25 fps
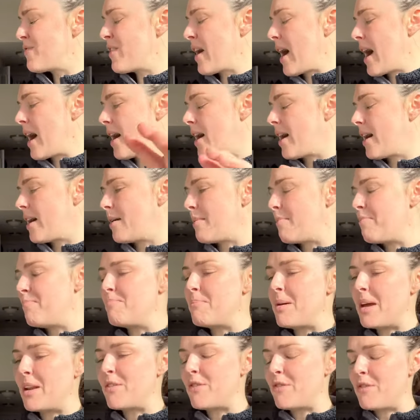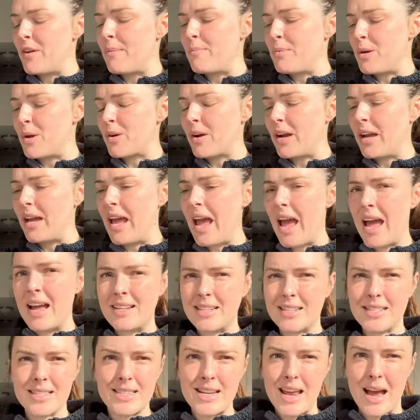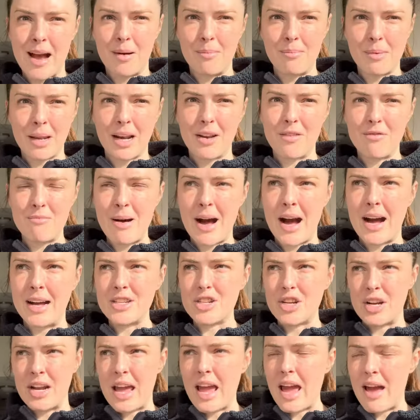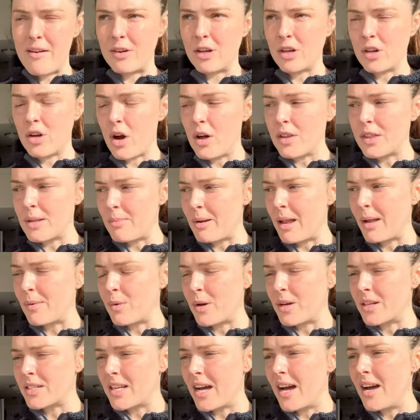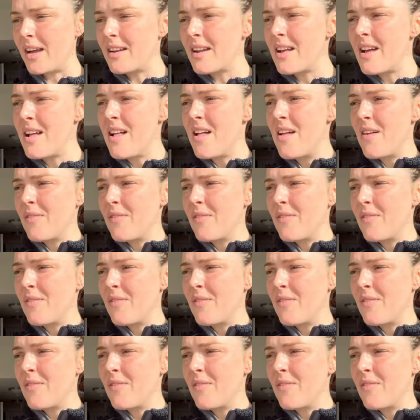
mid-February and it's now middle of March and I haven't got the blood work done.